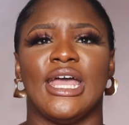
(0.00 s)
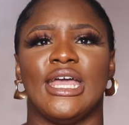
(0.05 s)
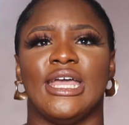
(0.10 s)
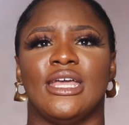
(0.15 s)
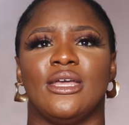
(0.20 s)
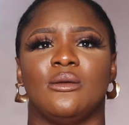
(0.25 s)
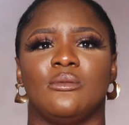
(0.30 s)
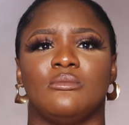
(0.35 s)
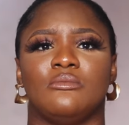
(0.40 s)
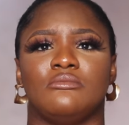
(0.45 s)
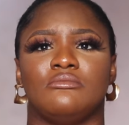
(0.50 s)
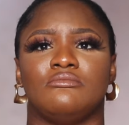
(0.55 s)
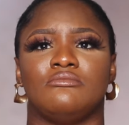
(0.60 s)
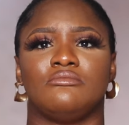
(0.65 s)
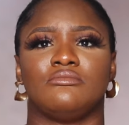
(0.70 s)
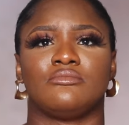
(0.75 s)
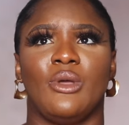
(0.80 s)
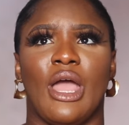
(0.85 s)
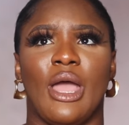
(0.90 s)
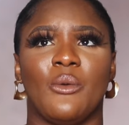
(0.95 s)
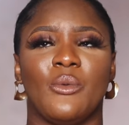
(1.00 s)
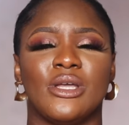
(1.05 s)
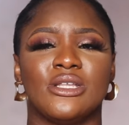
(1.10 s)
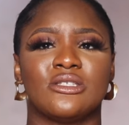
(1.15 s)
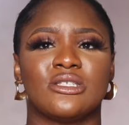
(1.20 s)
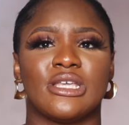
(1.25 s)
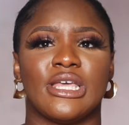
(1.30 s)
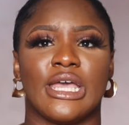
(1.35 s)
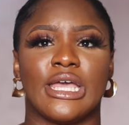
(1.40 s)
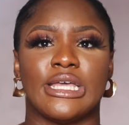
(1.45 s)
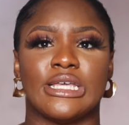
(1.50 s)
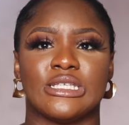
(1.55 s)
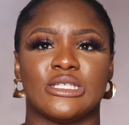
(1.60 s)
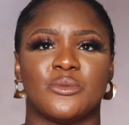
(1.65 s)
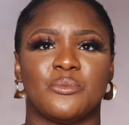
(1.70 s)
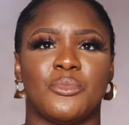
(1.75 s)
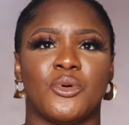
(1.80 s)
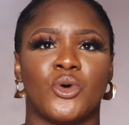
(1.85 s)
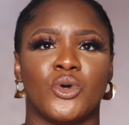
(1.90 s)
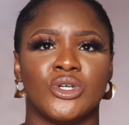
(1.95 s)
I went to get a
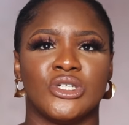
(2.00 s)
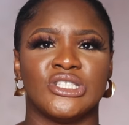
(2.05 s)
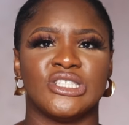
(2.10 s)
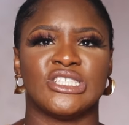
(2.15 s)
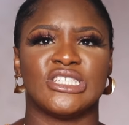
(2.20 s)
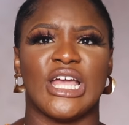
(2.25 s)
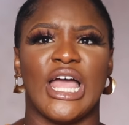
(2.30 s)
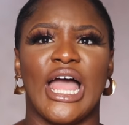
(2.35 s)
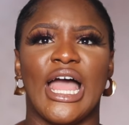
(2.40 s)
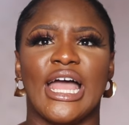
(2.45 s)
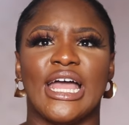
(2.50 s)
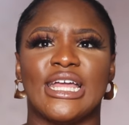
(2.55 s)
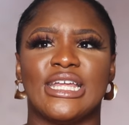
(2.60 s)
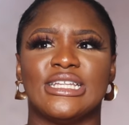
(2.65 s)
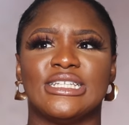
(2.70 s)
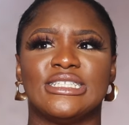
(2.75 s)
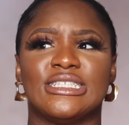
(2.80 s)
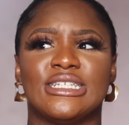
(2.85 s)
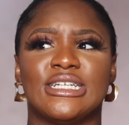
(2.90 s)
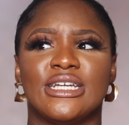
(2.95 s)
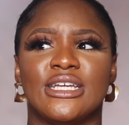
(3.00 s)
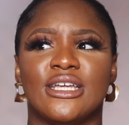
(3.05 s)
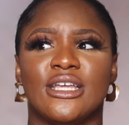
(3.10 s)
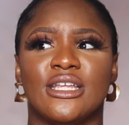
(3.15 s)
sponge, and